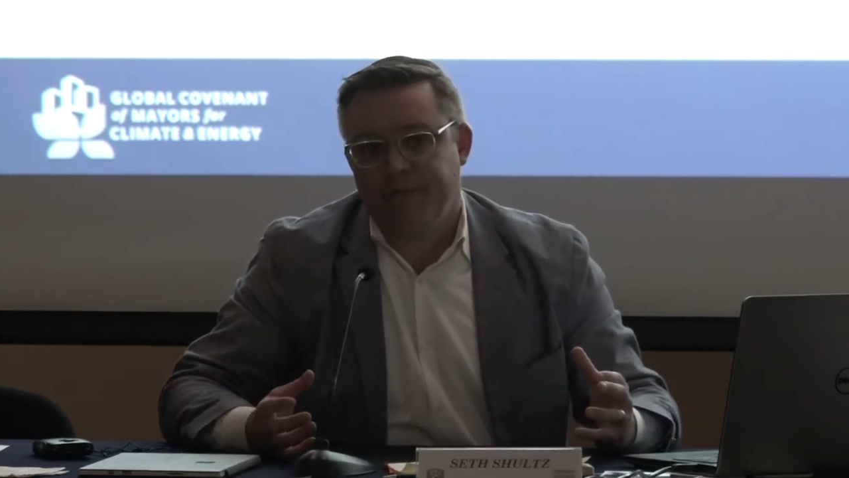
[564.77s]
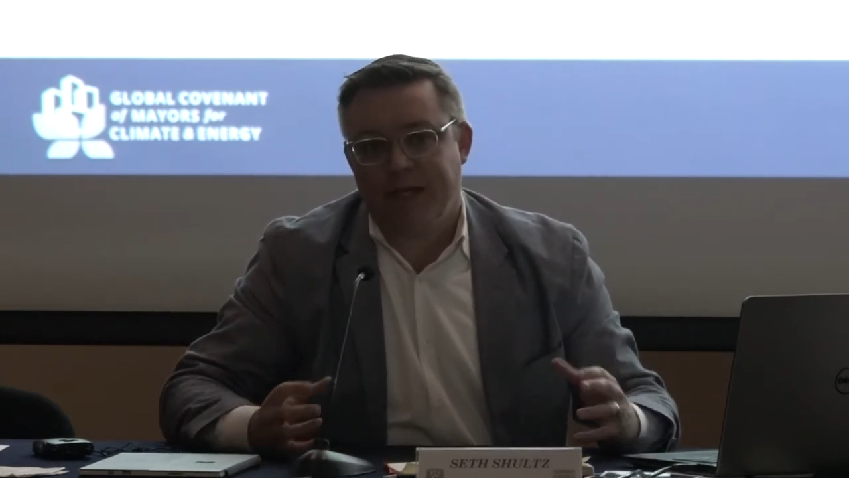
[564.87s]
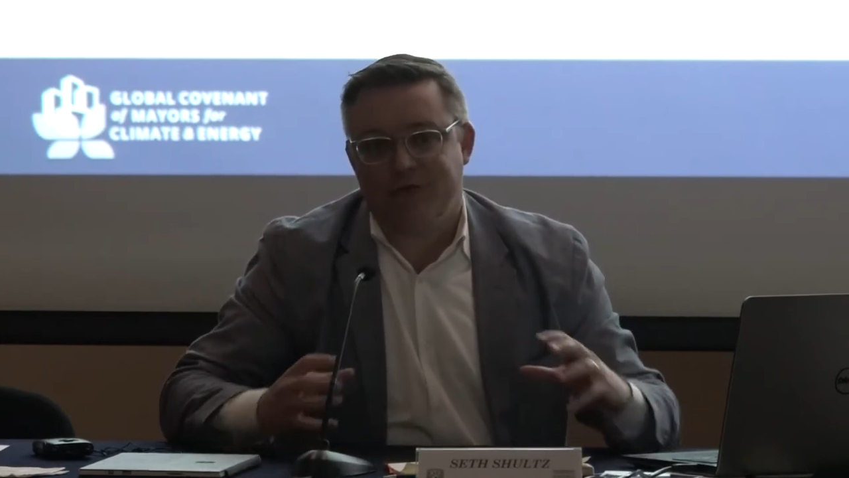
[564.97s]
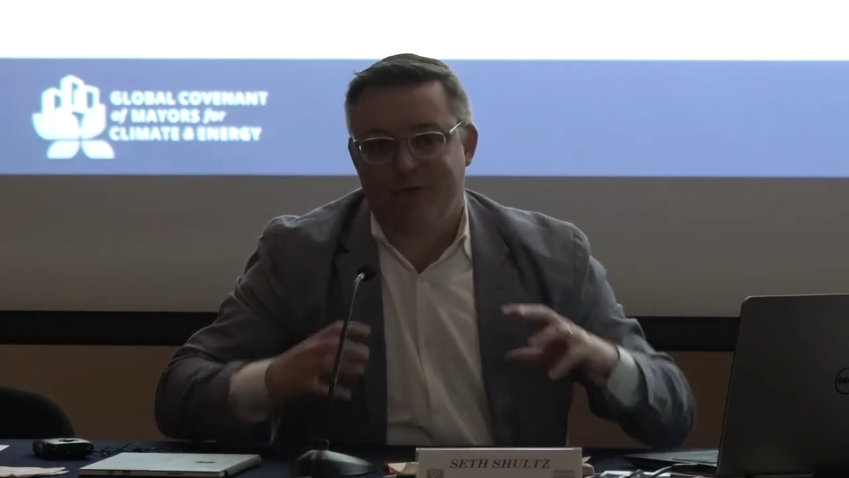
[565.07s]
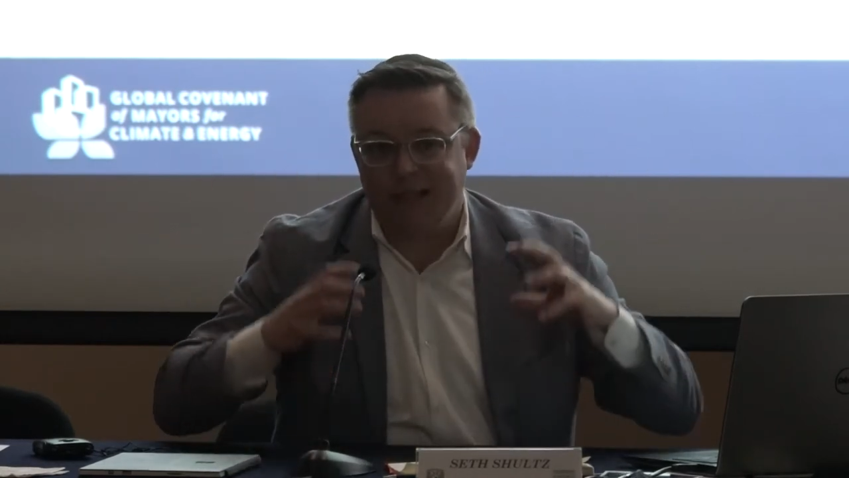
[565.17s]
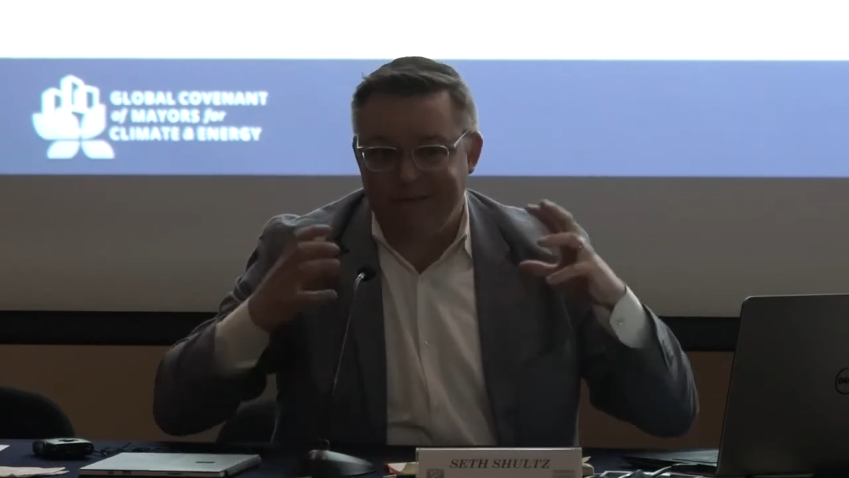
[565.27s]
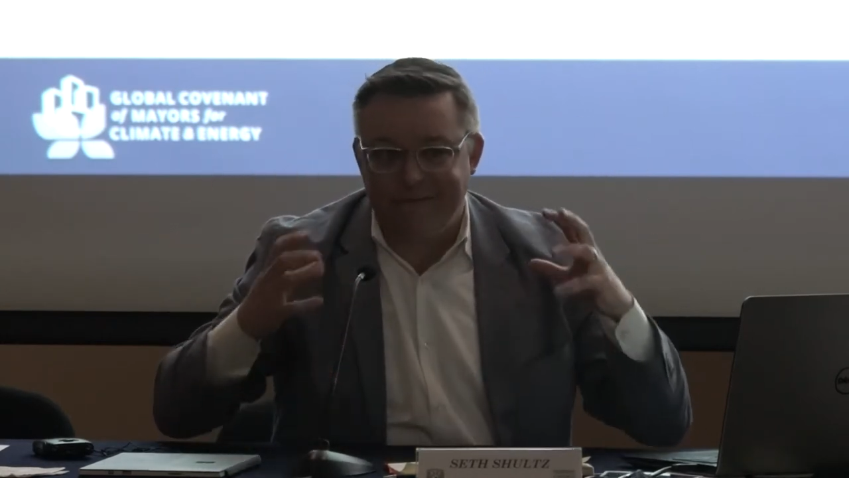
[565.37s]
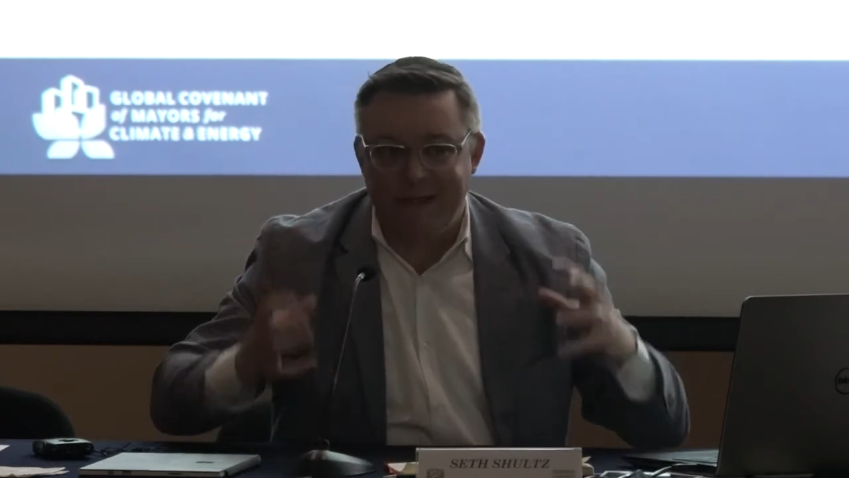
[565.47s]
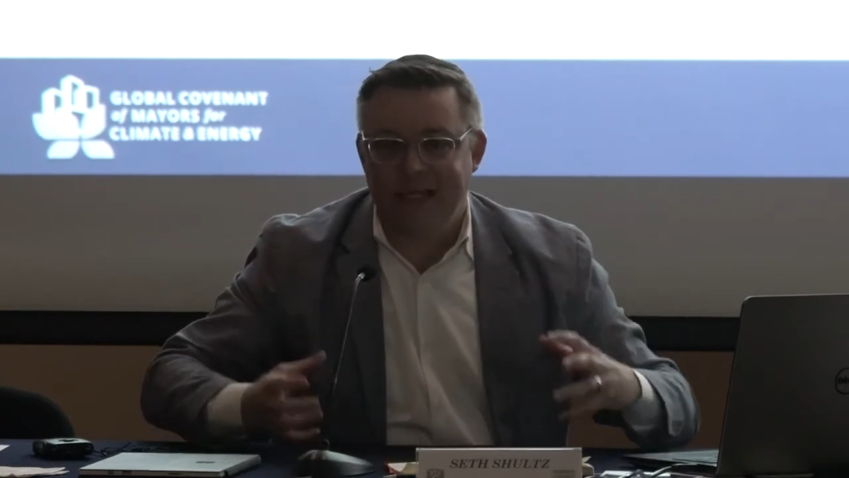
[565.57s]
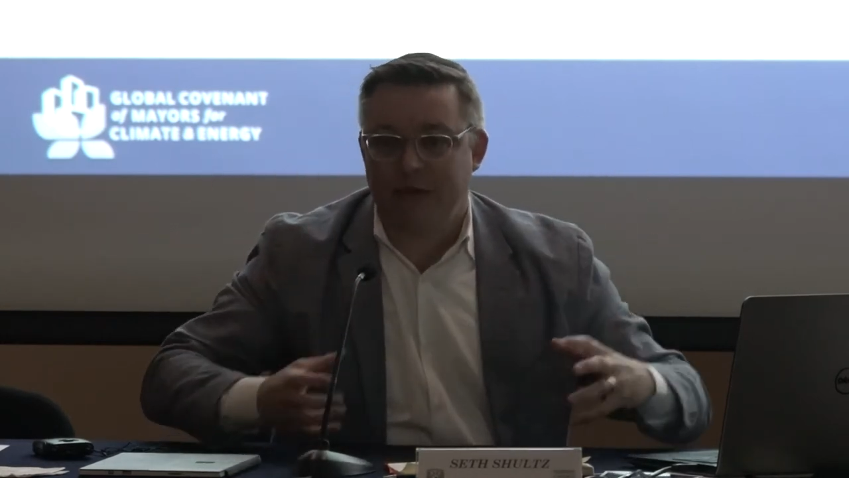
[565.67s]
as really
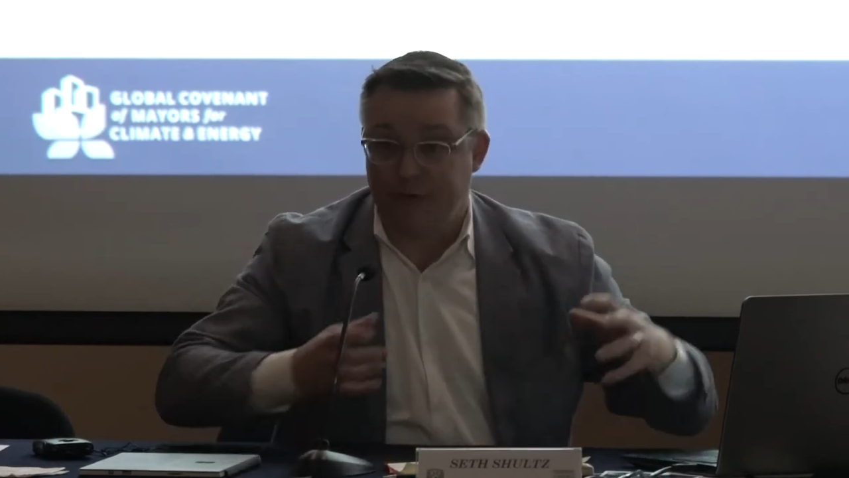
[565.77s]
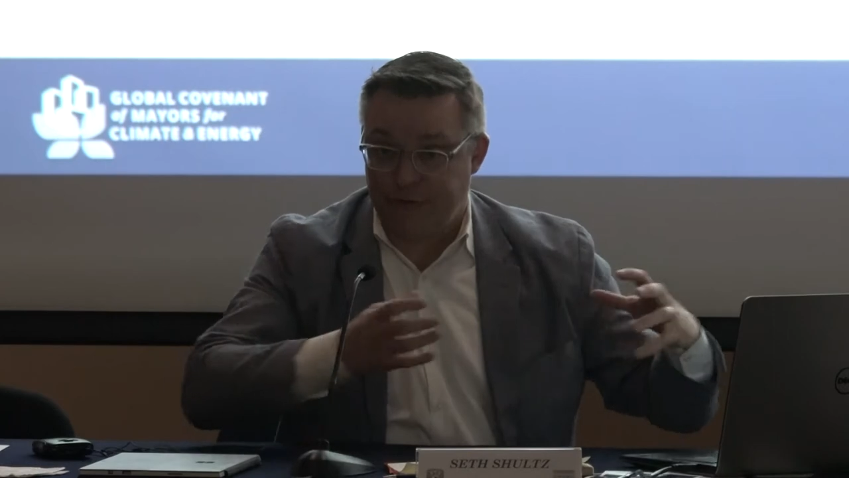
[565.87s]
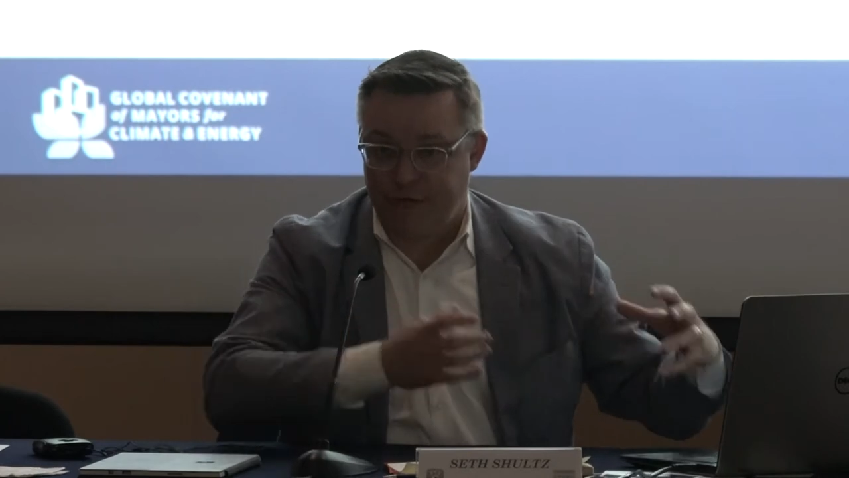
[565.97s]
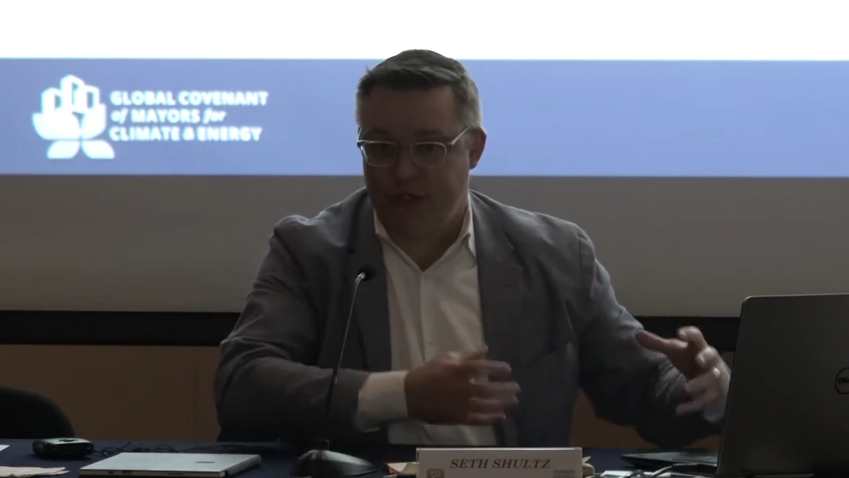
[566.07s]
vehicles for